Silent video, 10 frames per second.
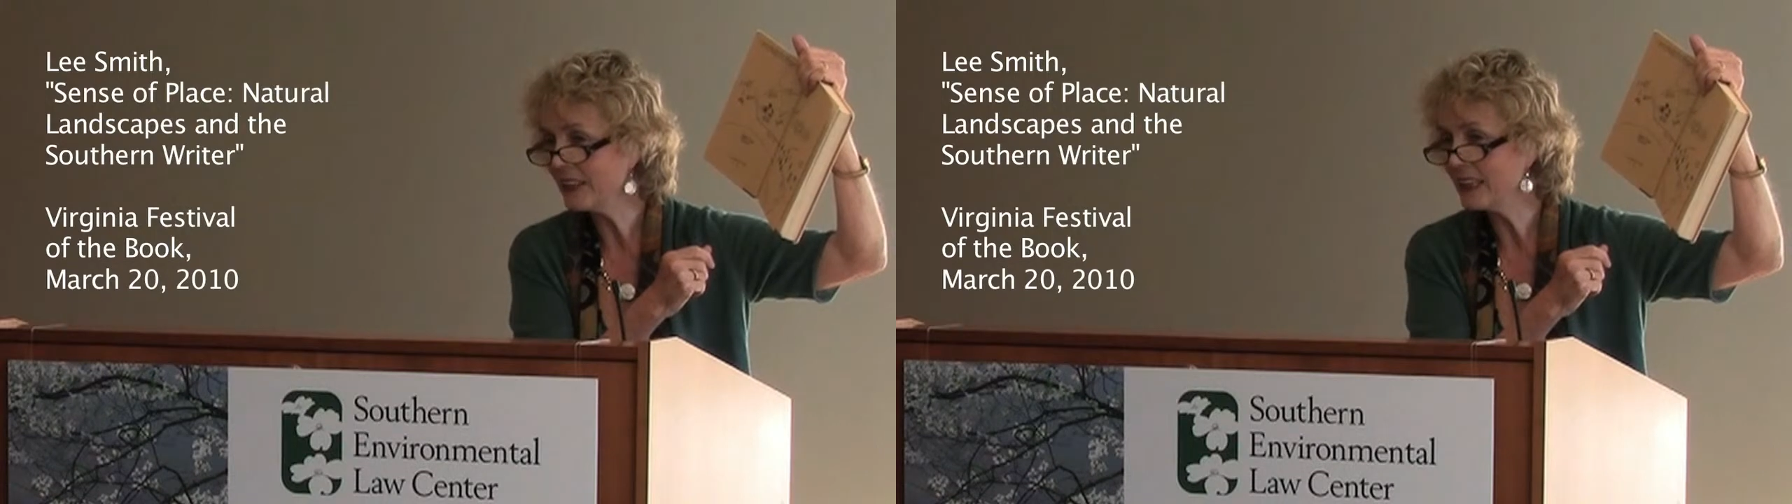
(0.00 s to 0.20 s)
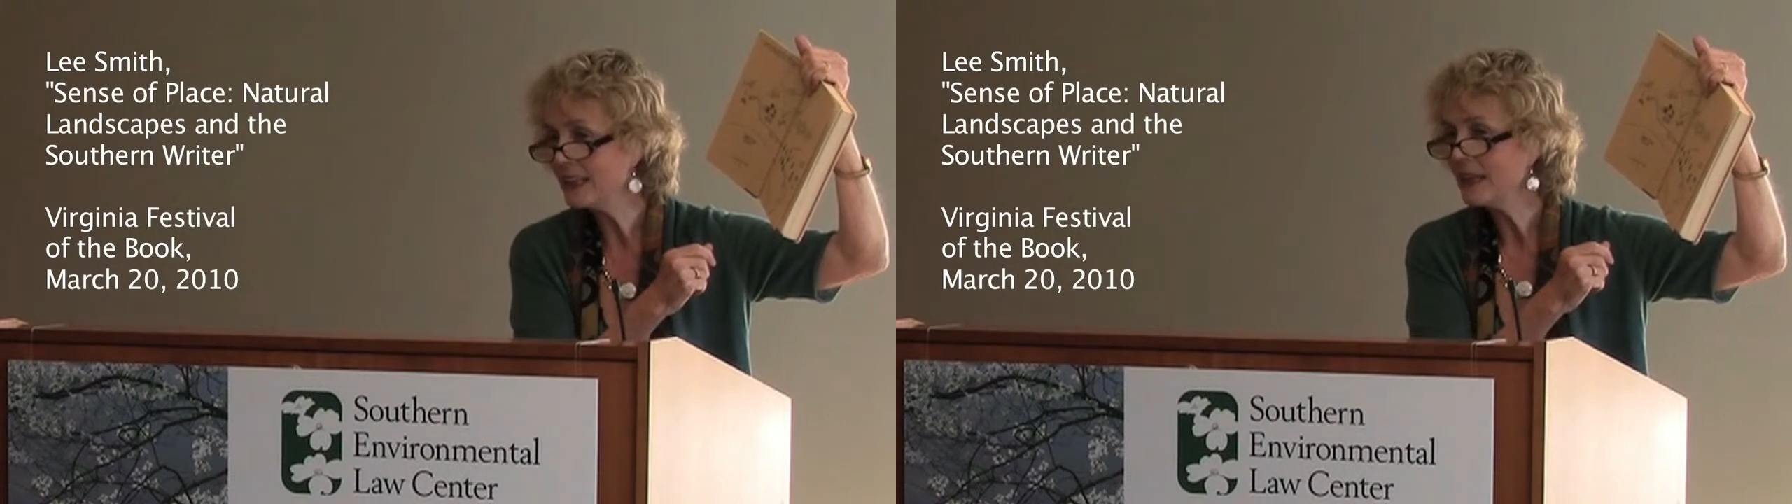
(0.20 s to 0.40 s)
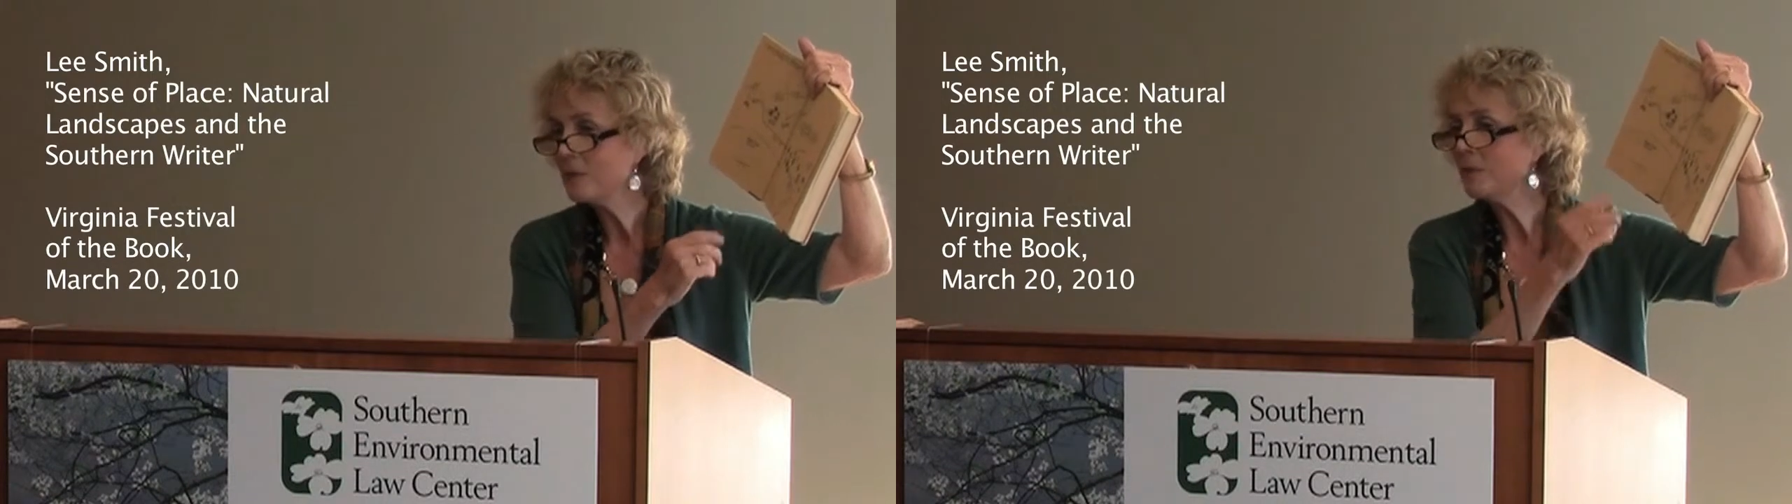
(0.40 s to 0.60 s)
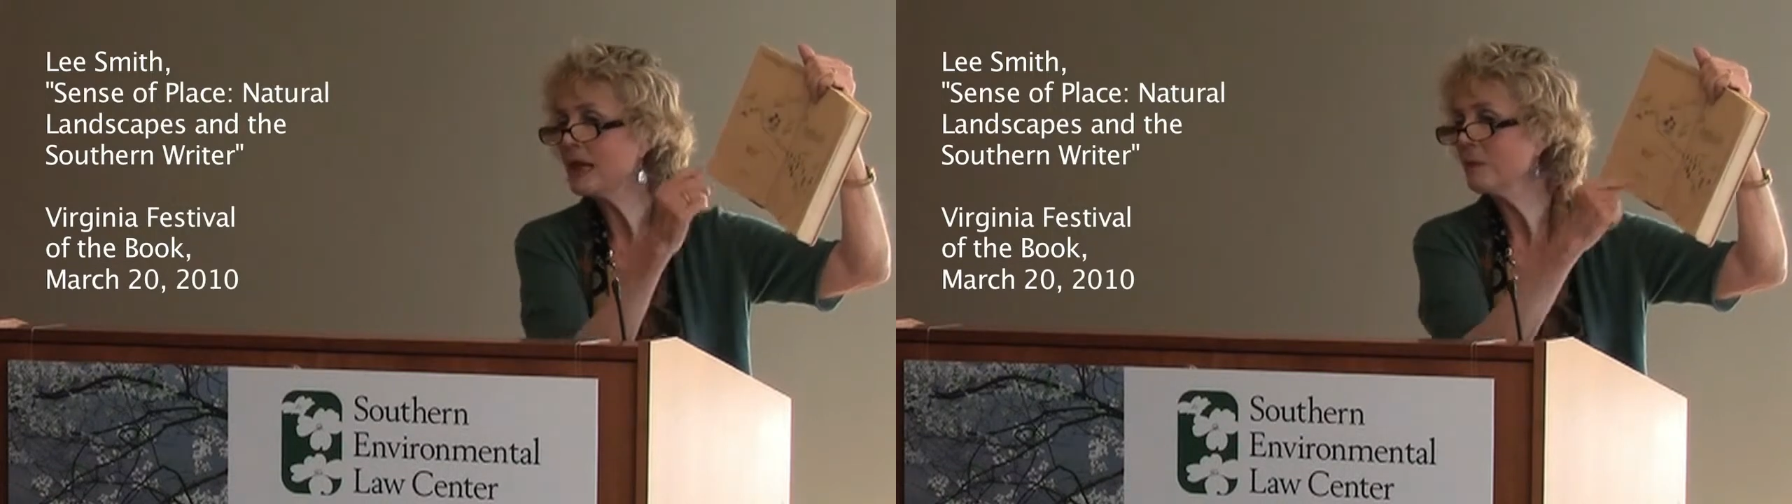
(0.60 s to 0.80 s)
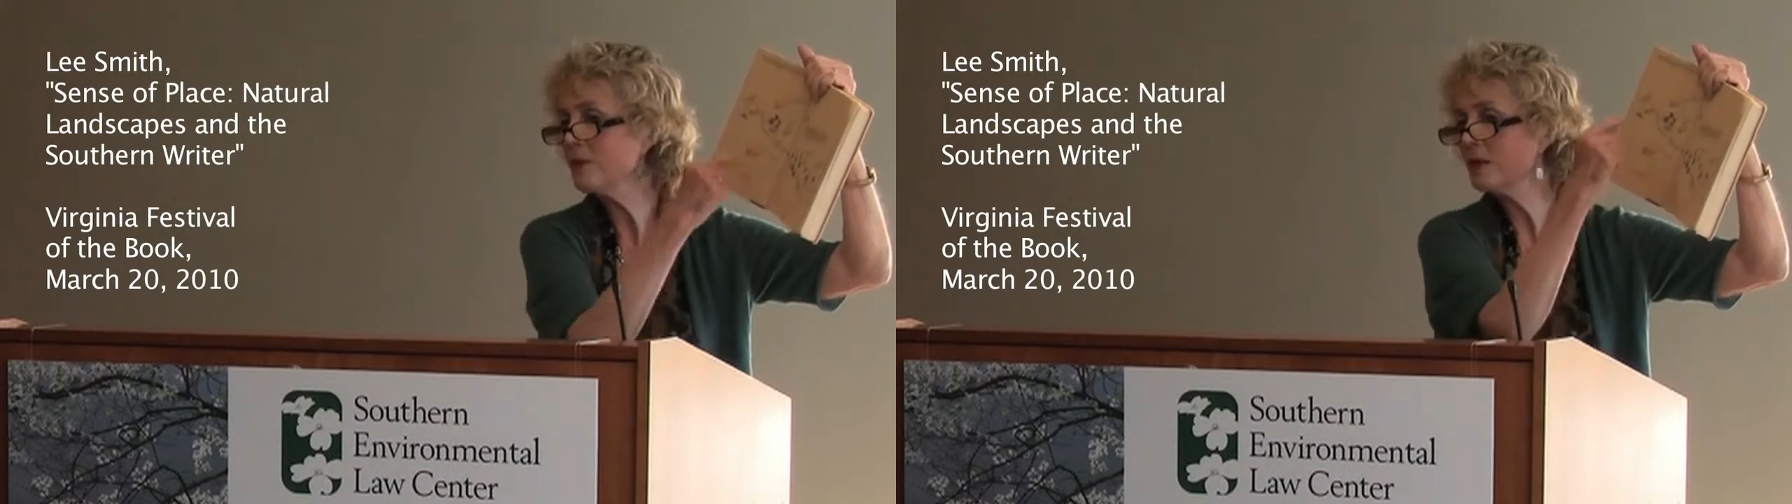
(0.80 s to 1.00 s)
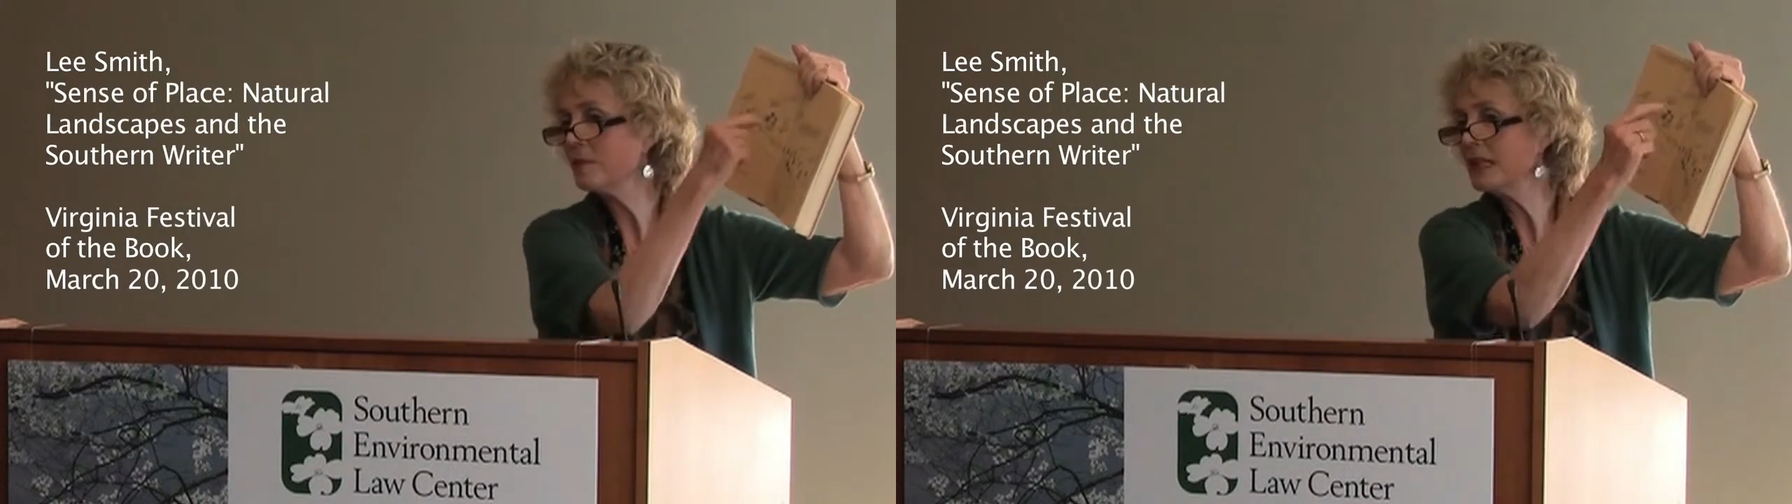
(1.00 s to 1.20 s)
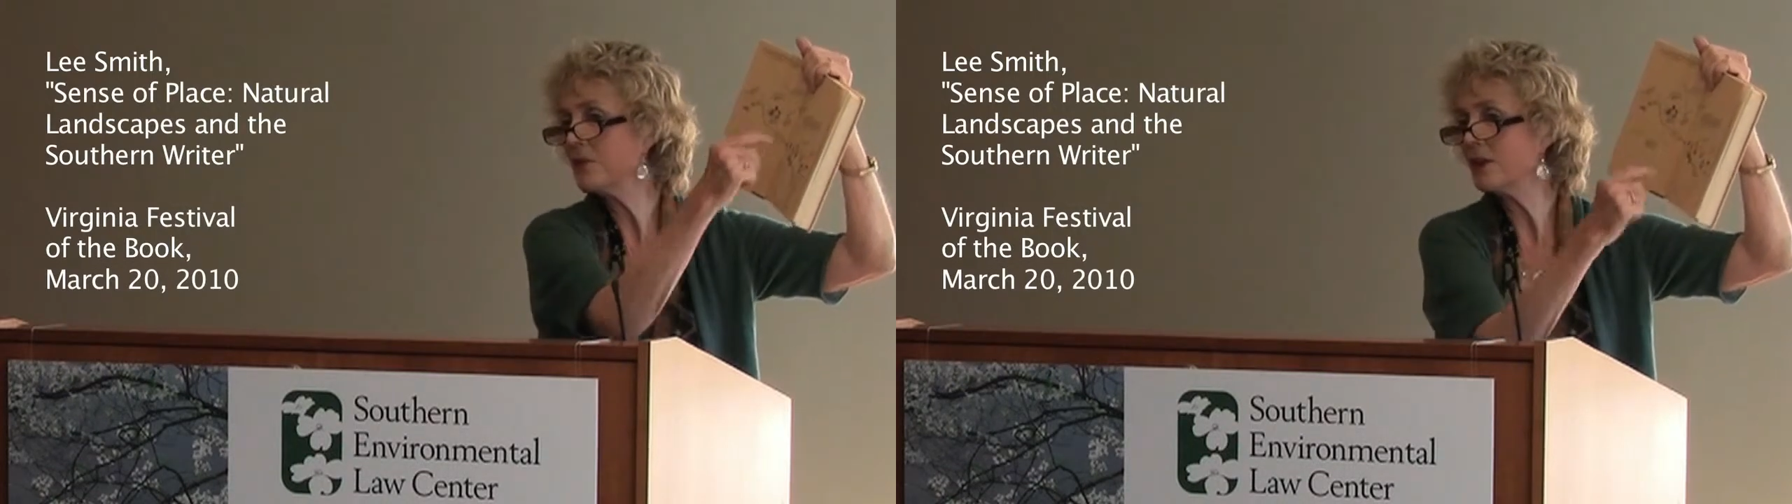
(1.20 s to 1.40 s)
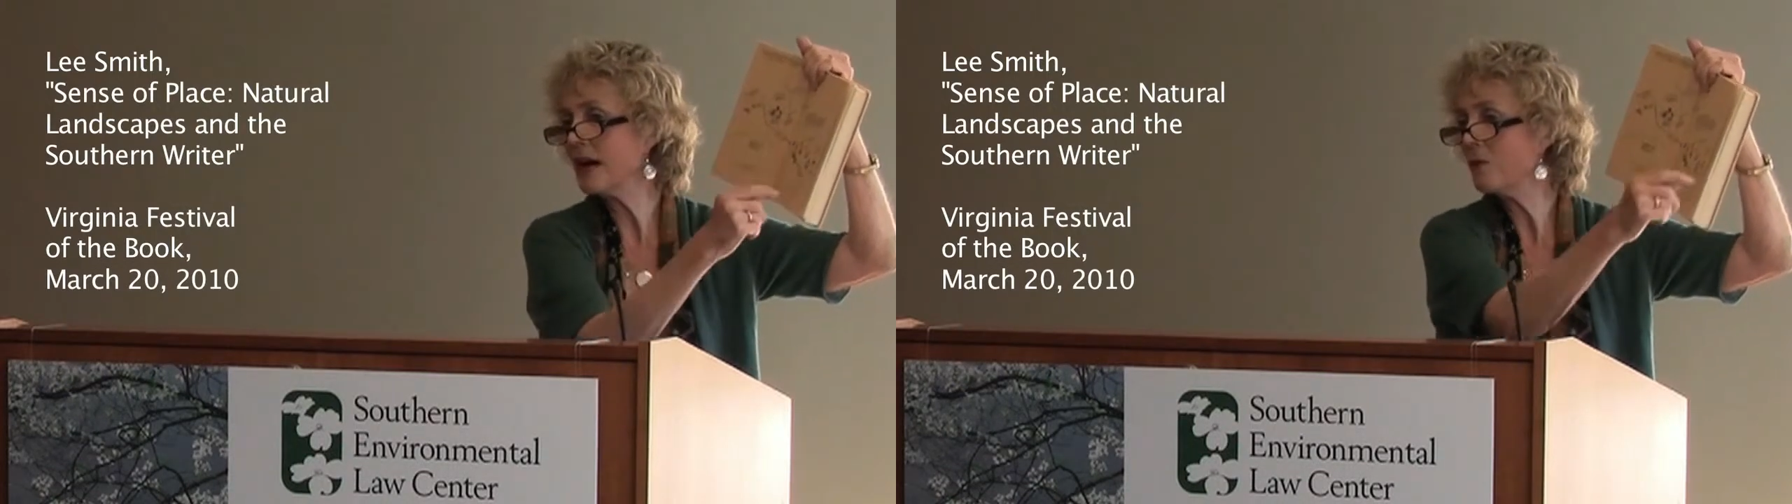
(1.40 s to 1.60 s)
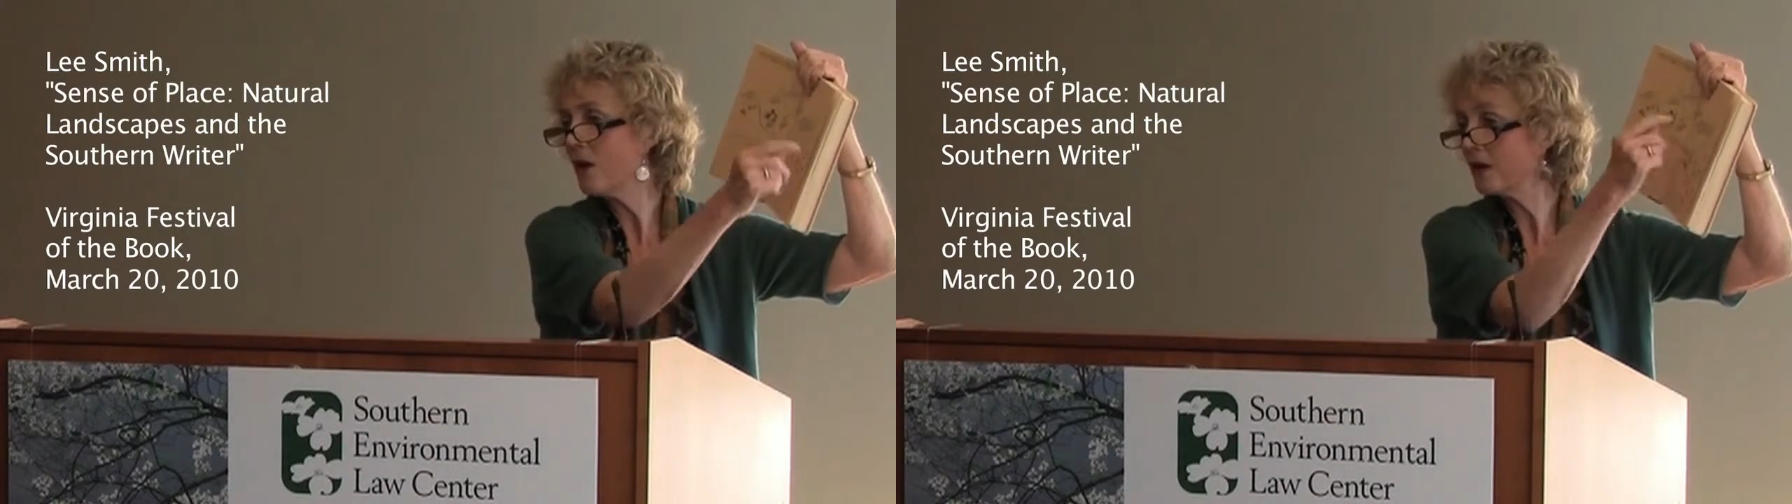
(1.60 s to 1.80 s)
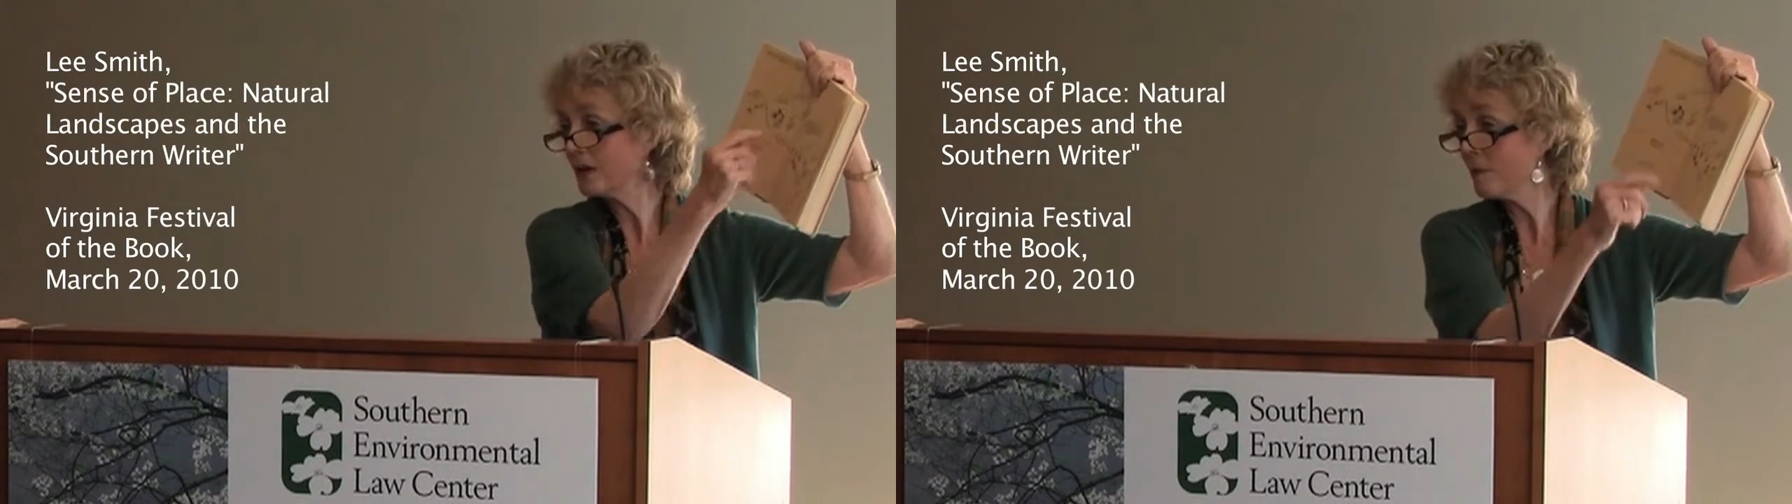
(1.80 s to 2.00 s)
County, but I put them anywhere I
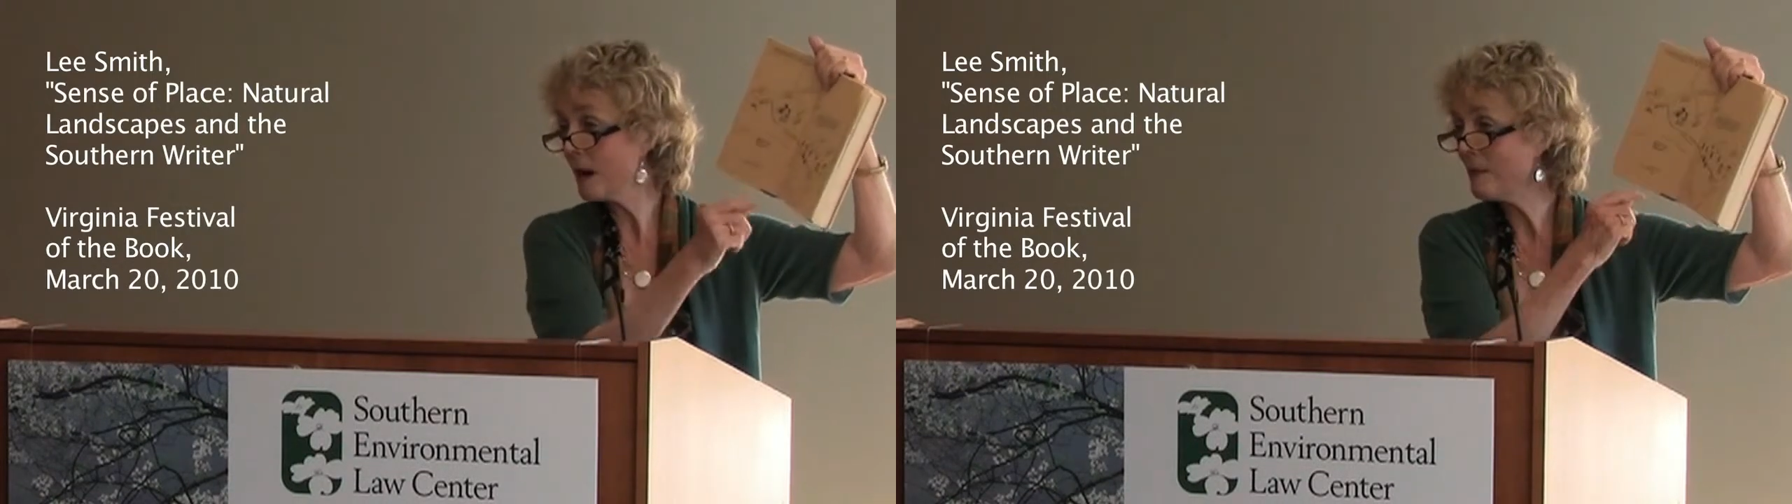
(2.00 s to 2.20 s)
wanted them.